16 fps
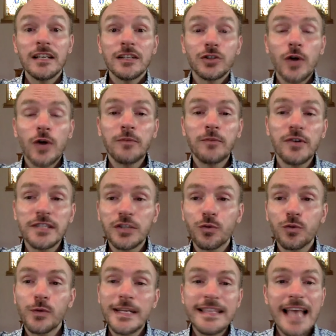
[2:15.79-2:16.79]
So I'm going to
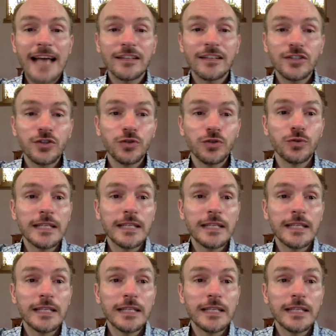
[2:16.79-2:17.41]
read that too,